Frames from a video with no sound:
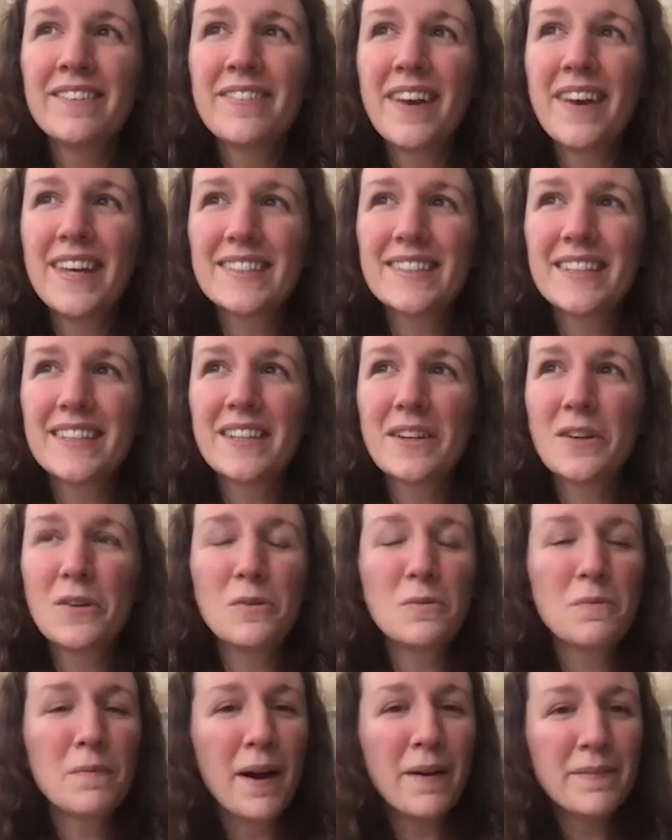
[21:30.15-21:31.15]
face on the
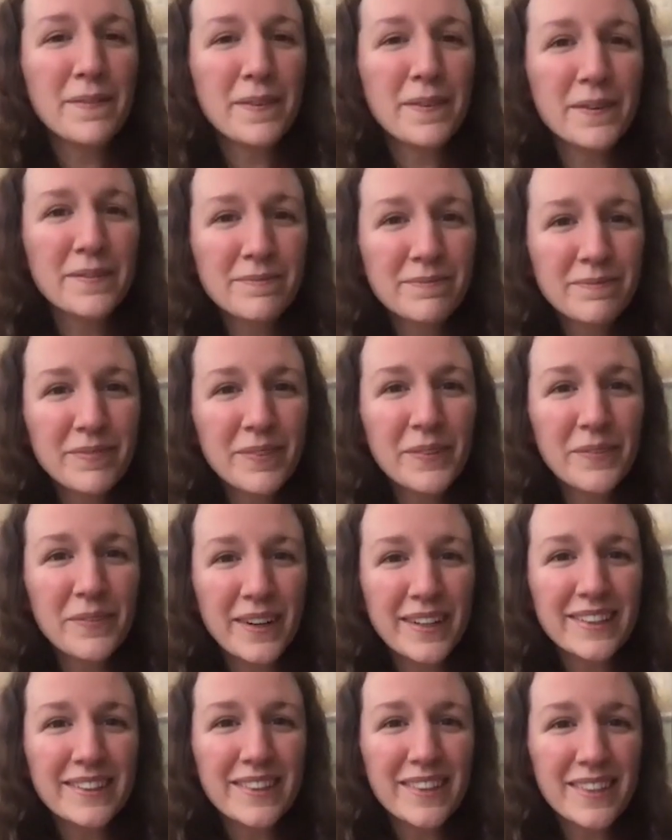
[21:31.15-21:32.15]
node problem
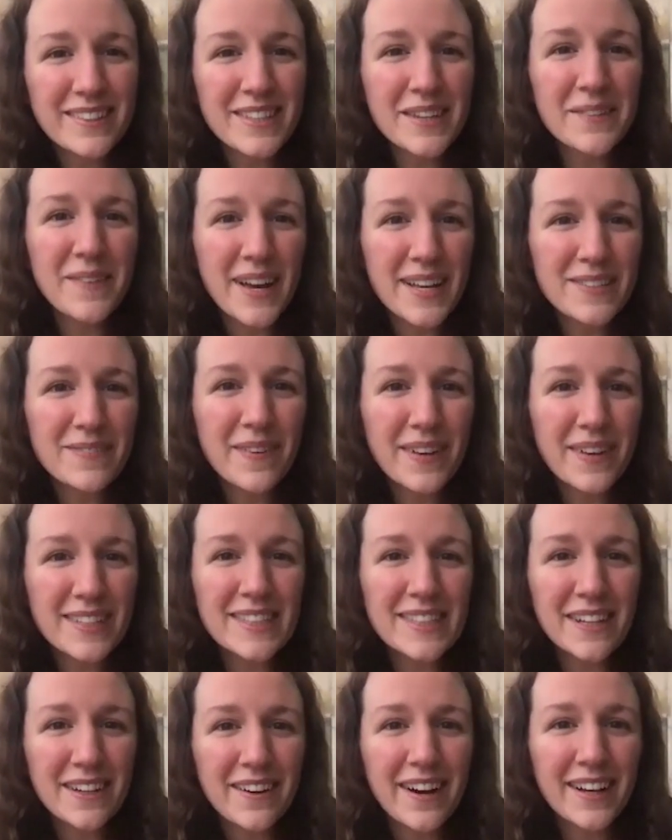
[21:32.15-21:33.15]
with some
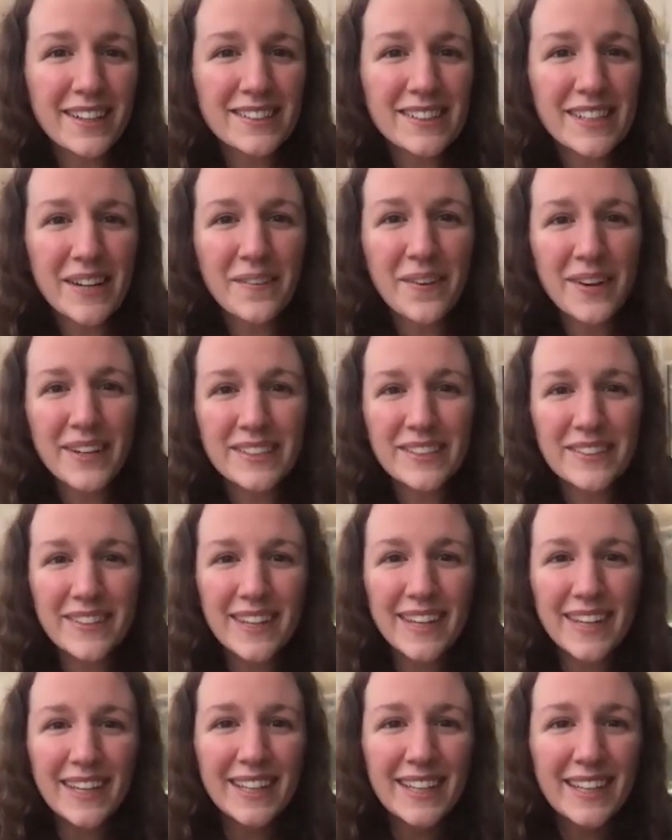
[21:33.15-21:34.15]
aspects that are actually quite
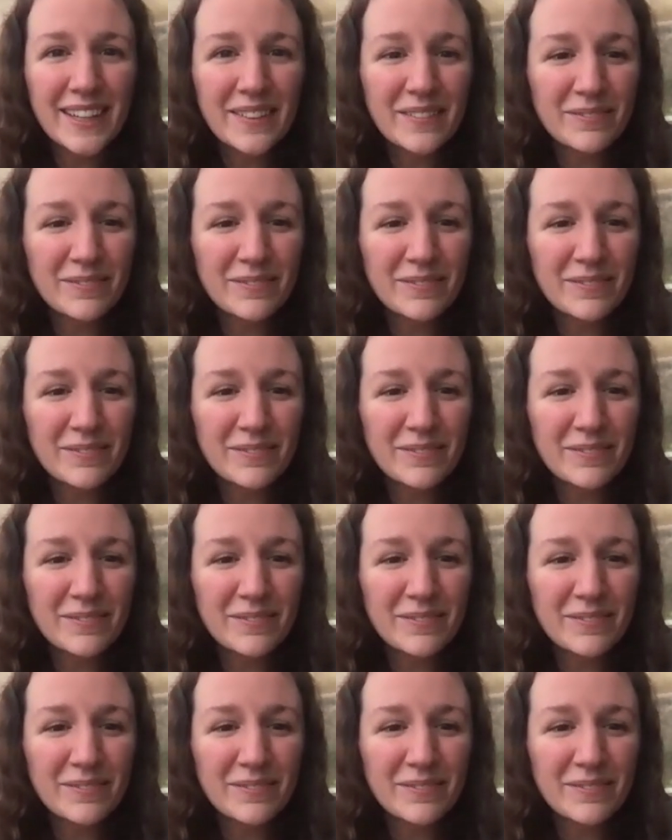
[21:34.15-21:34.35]
unique.